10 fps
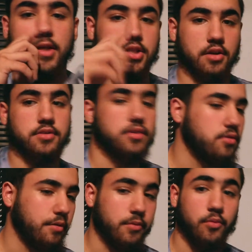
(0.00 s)
Shout out to
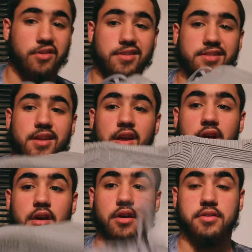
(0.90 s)
you. I've been wearing these
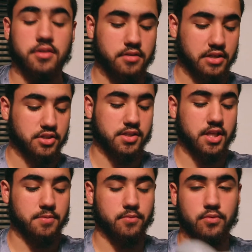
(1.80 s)
a ton. I just
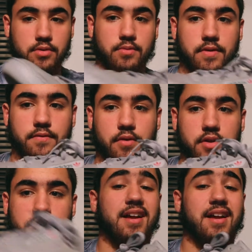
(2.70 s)
keep them really, really fresh.